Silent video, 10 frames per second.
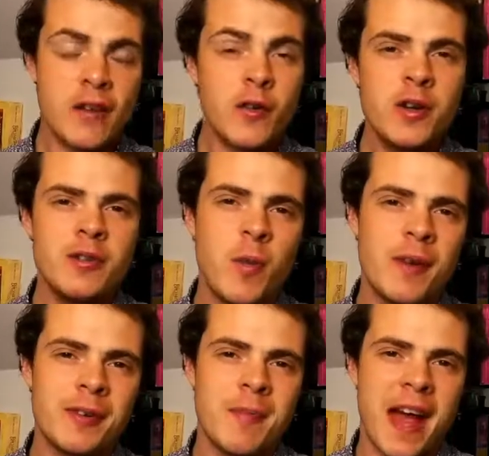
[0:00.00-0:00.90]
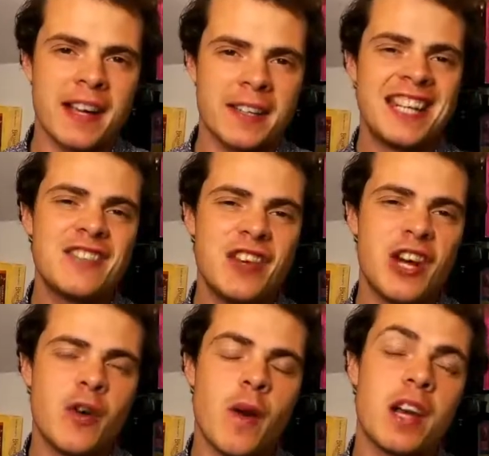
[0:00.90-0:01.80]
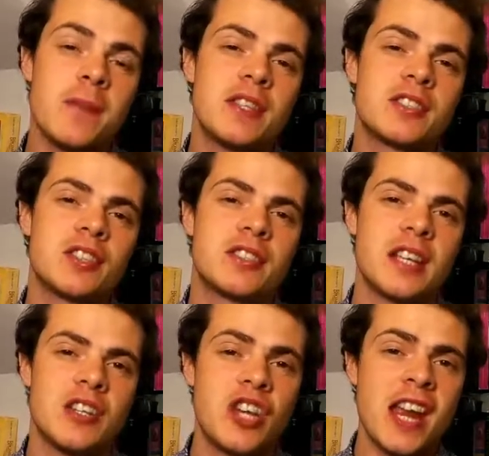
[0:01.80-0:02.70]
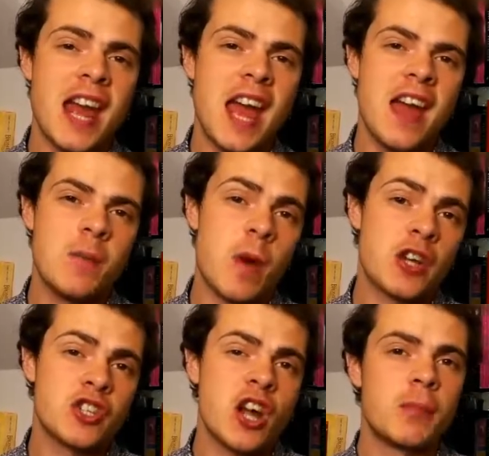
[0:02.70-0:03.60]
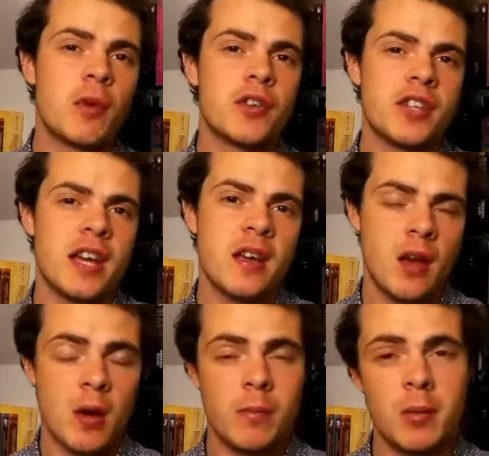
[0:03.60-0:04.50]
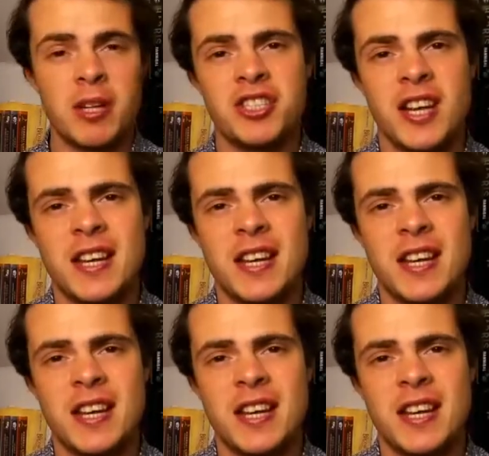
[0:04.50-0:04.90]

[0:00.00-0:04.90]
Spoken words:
everyone, welcome back. Today's video we're going to be discussing Jane Eyre by Charlotte Bronté, published in